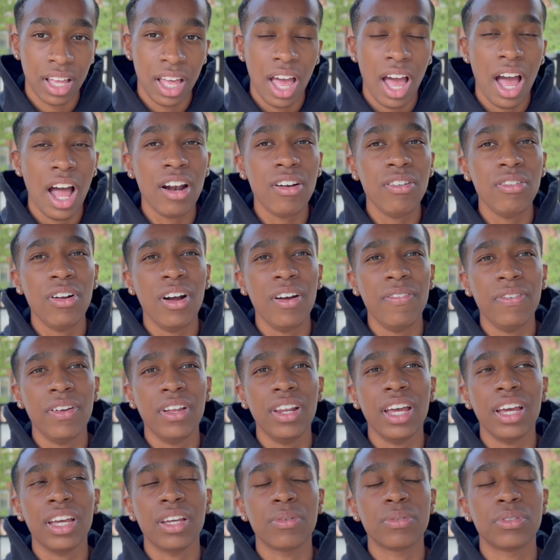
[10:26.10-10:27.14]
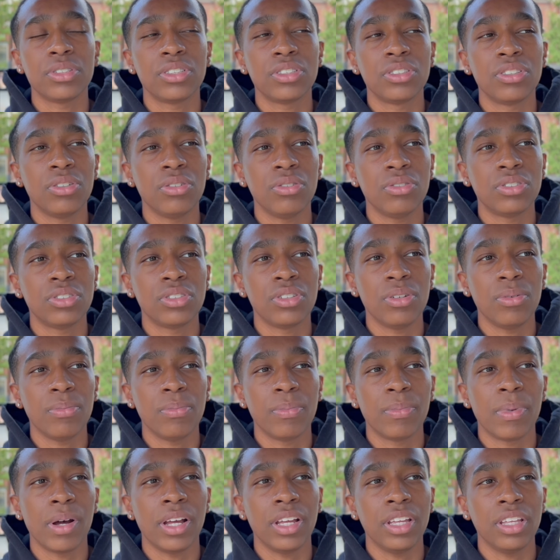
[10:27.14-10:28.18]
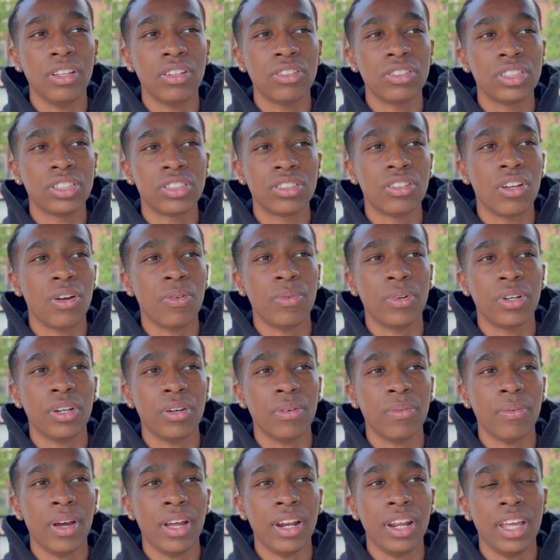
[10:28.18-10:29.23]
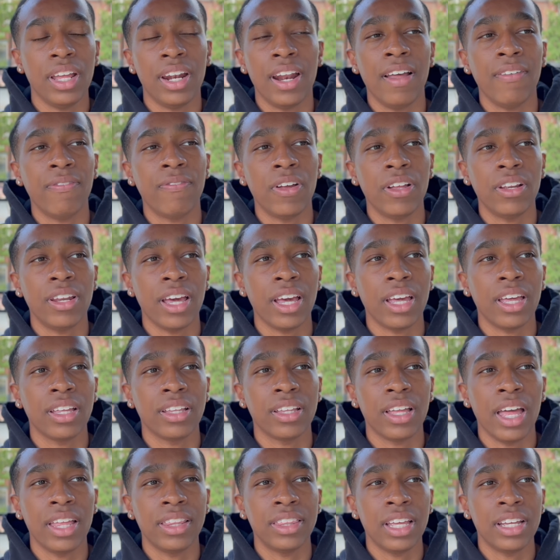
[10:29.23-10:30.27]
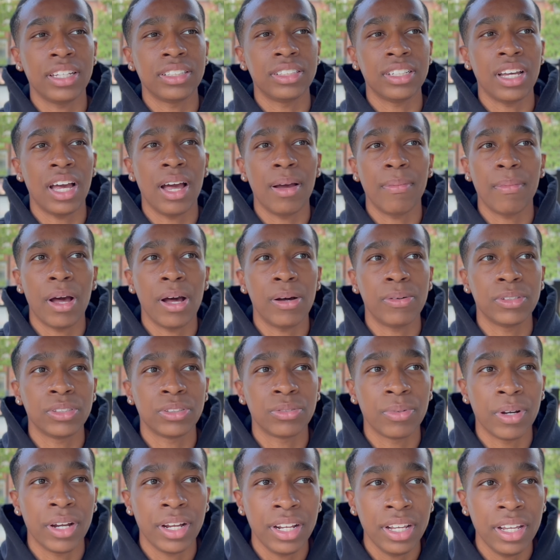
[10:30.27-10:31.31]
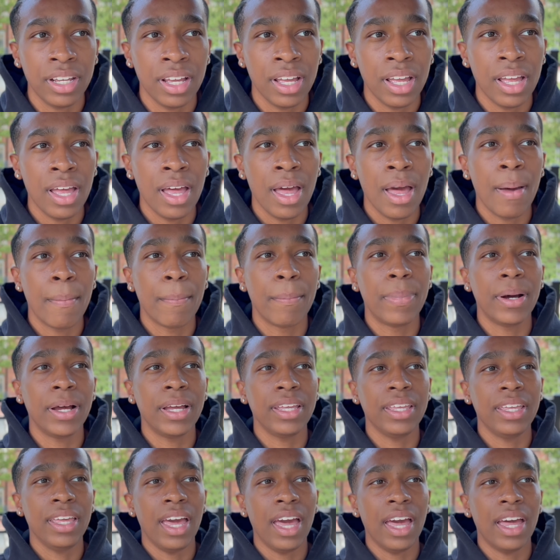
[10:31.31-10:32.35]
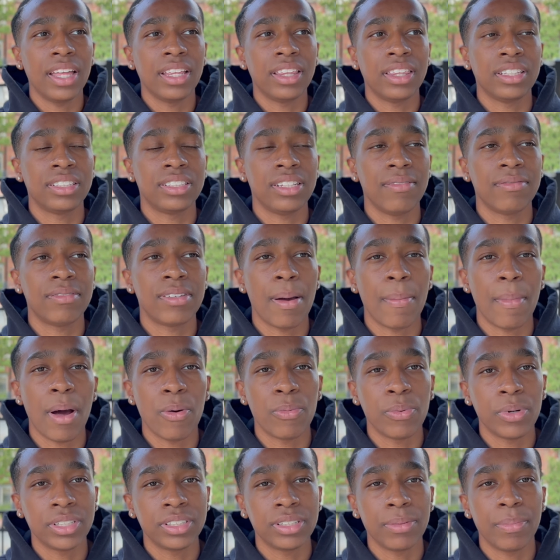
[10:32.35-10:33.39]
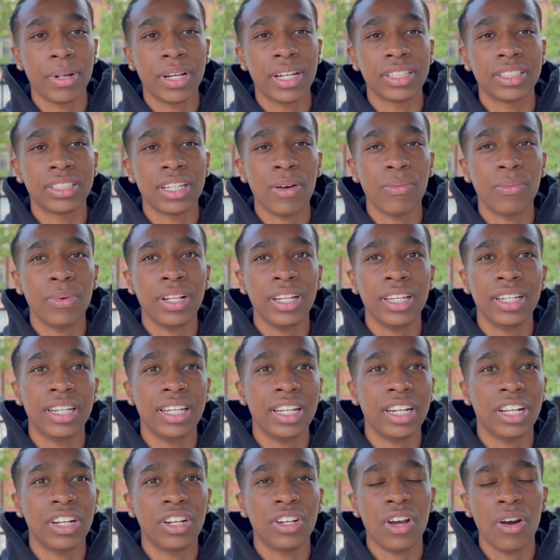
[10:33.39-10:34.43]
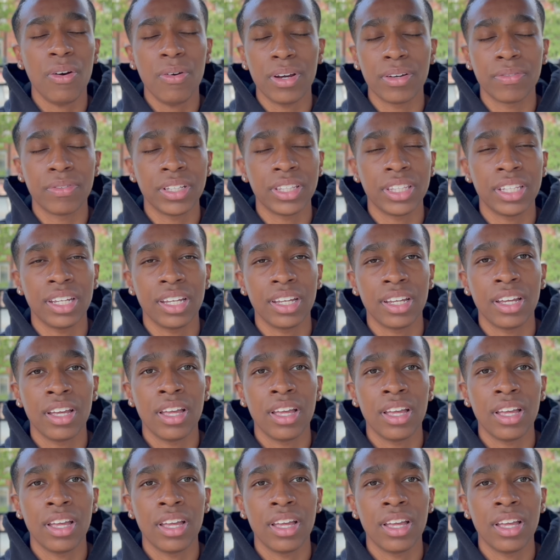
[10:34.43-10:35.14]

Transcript: I don't know, I felt like it was too soon, but you just know when you're ready. And I felt like at that time I was ready. But yet at the same time I wasn't, because I really didn't know everything.